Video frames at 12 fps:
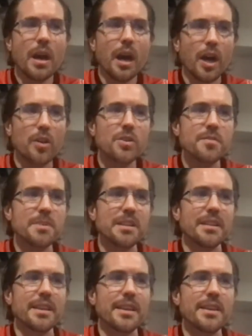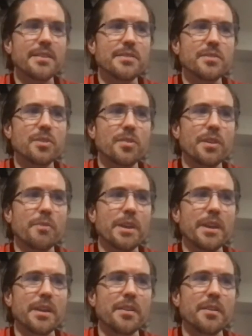ultimately, so that we
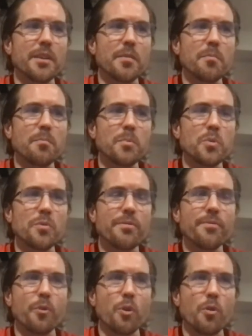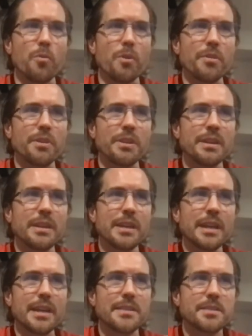can move forward
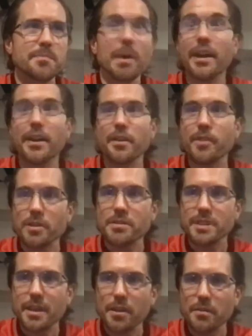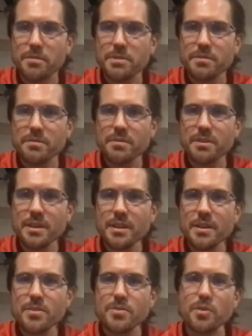in spite of ourselves,
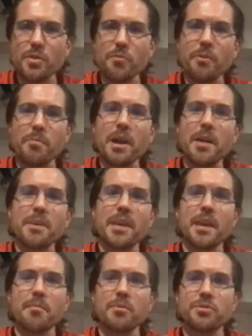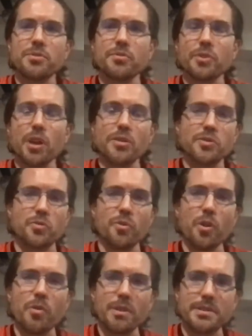so that we might be able to not just
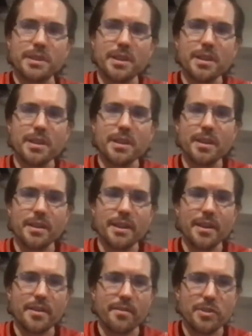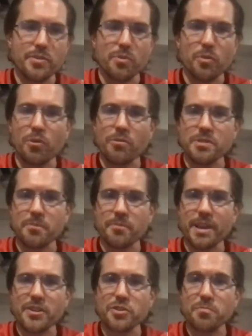grow as an individual, grow as a
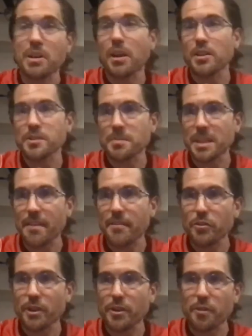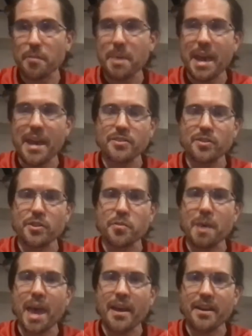profession, but ultimately have a greater impact on
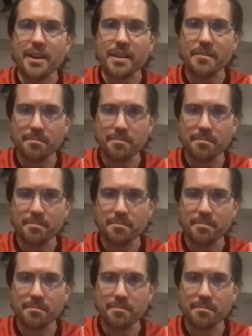humanity.